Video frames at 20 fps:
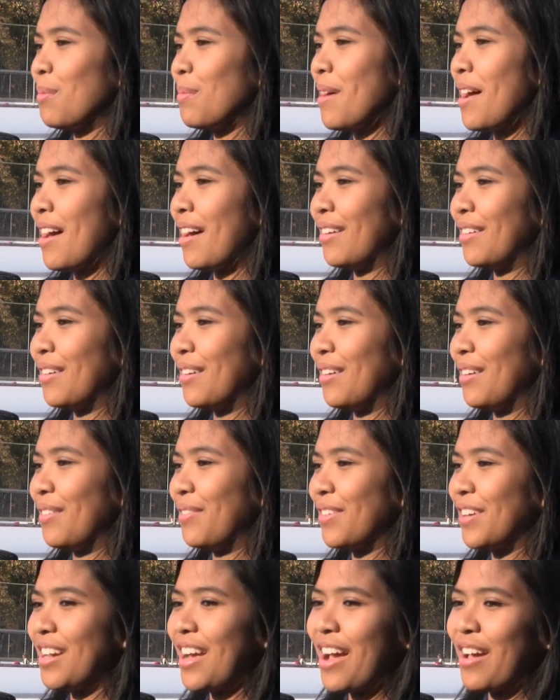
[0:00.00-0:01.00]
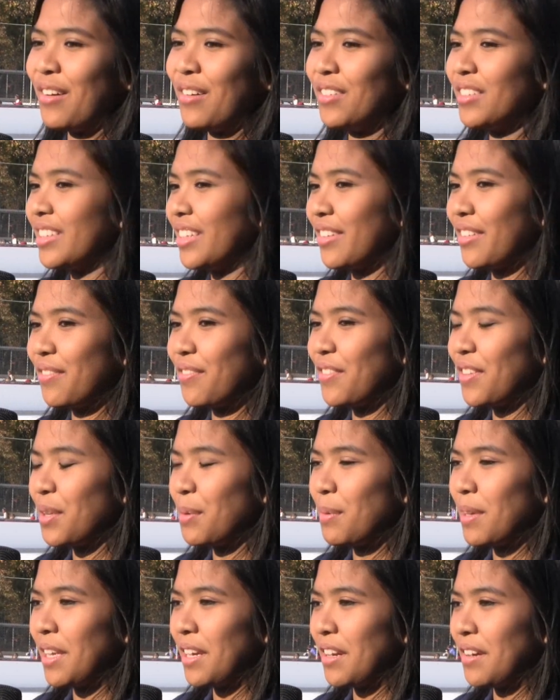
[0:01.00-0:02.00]
model for not only the
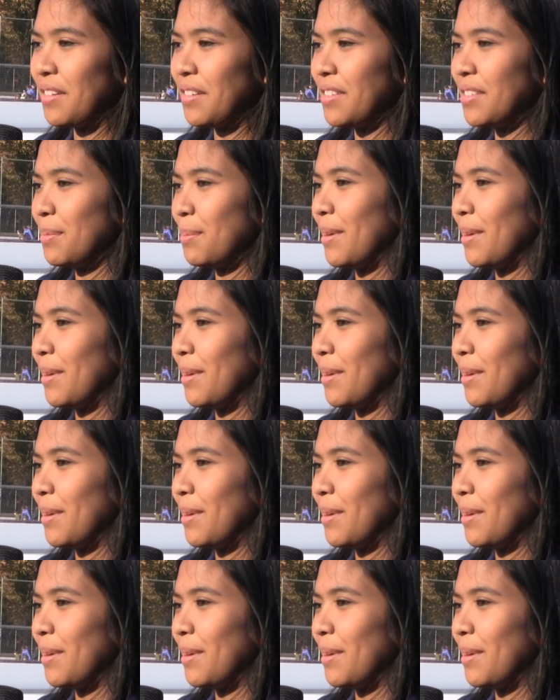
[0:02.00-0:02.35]
Filipinos,